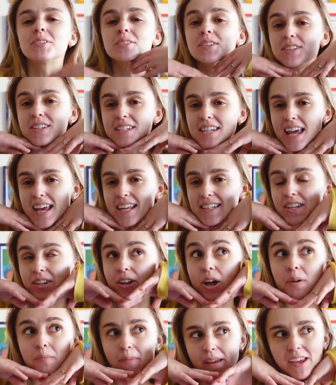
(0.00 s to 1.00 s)
Also, today is a
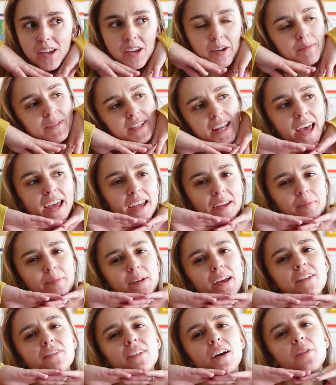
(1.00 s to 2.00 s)
no makeup day,
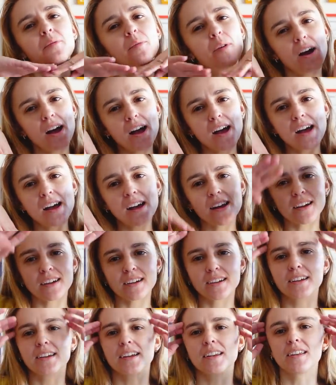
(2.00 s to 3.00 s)
but if I were
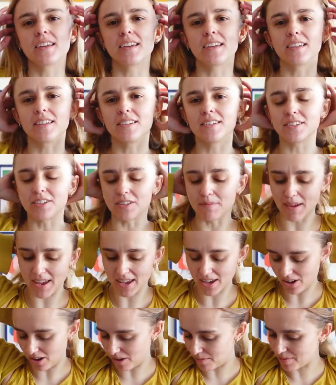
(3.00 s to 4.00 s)
gonna do
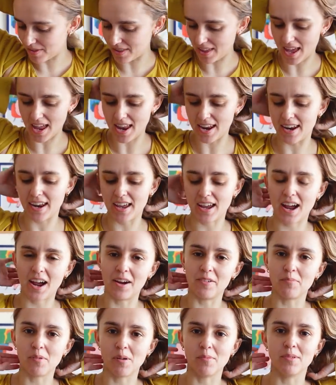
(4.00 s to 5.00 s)
makeup, then
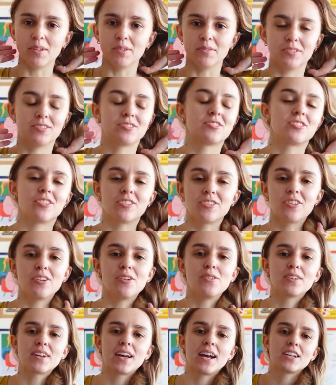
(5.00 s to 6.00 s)
I probably would have just done
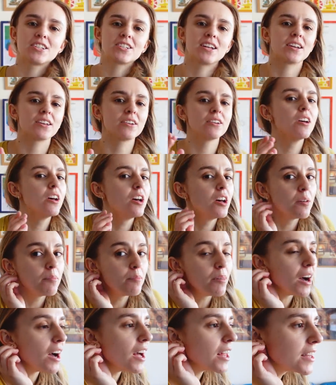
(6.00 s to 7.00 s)
gold eyeshadow.
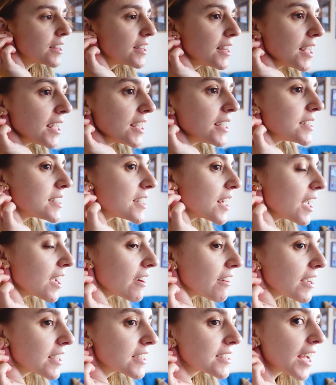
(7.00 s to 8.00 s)
But these
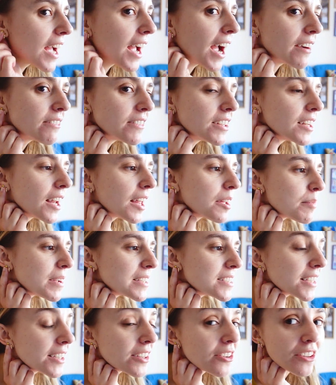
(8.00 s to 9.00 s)
earrings that I have in like
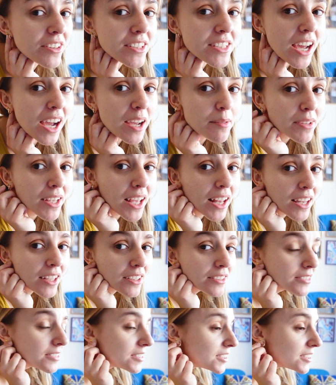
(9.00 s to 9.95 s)
basically all the time are yellow.